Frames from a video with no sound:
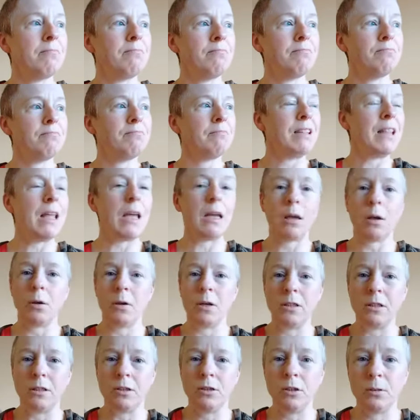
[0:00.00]
without
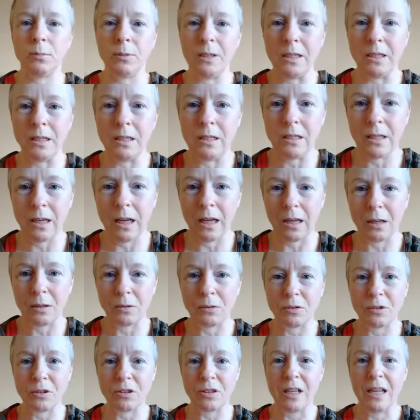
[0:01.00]
going into too many
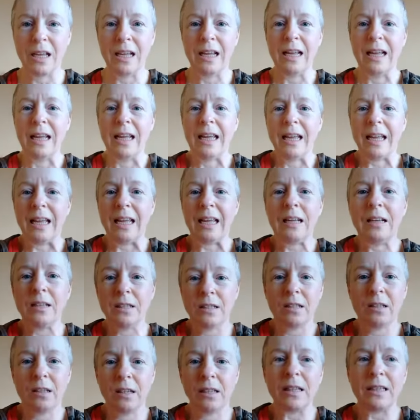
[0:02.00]
details,
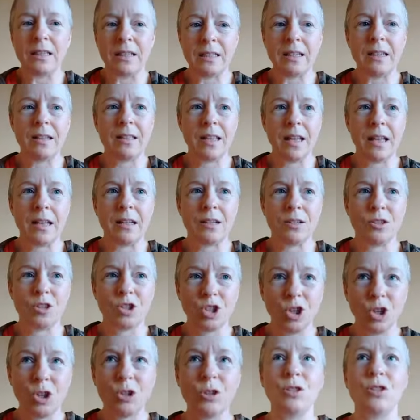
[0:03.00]
anxiety that is
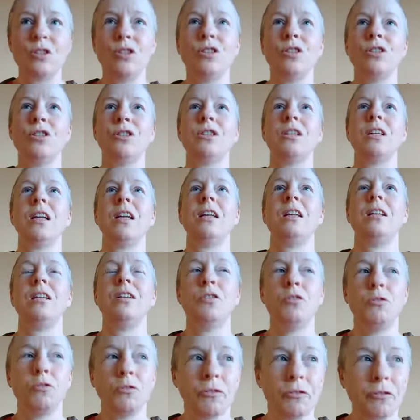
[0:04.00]
constant and
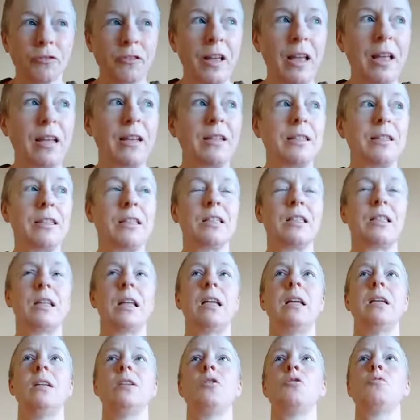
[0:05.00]
in your face
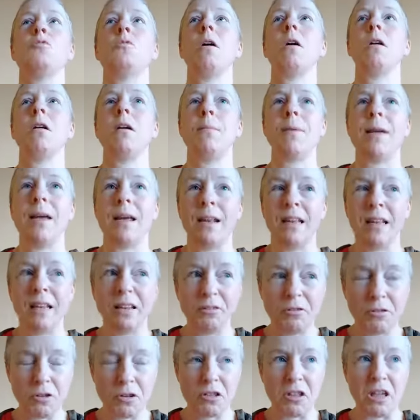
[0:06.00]
and you worry about
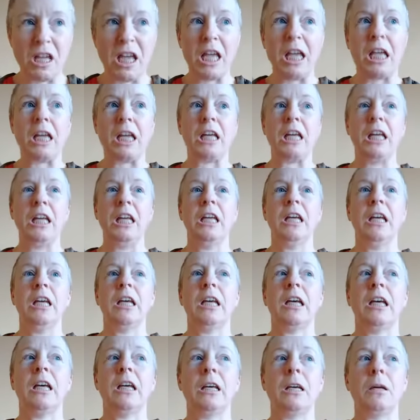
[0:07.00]
everything,
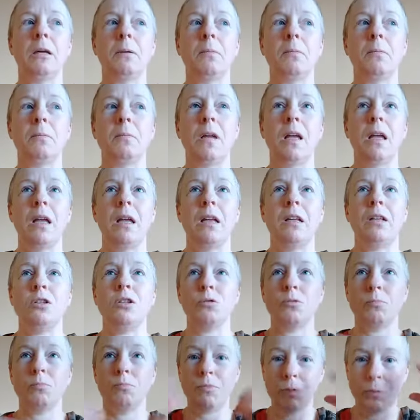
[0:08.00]
and
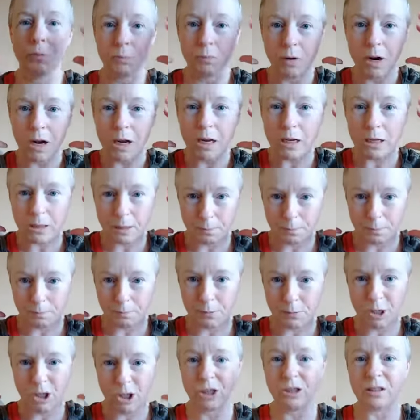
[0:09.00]
your brain is
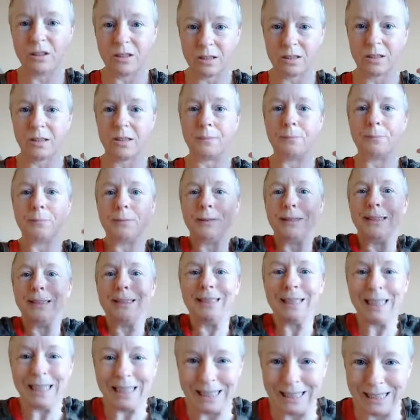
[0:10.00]
constantly
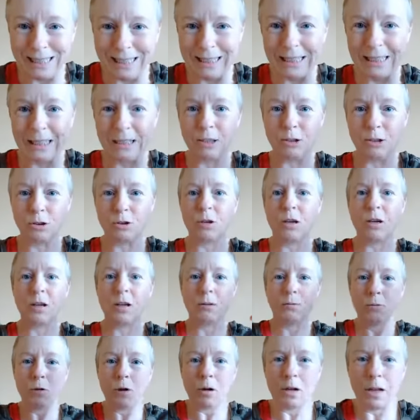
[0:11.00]
predicting and trying to
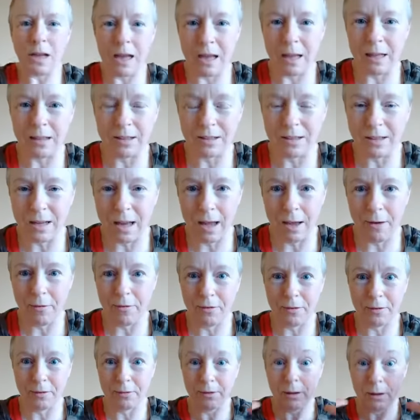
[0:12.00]
work out
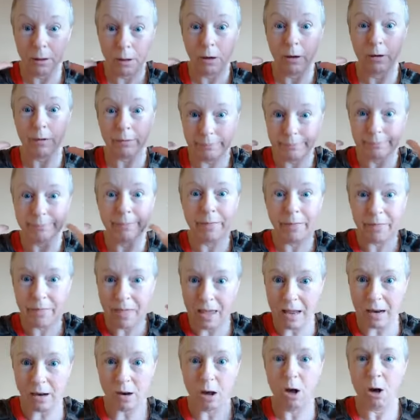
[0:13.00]
stuff and, you know,
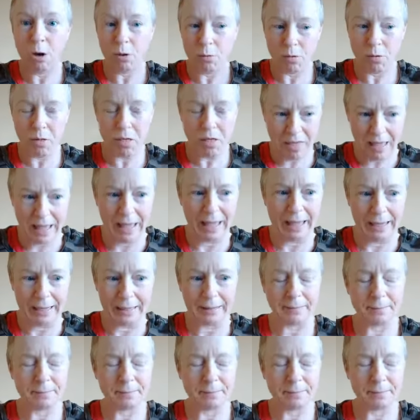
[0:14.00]
that whole thing.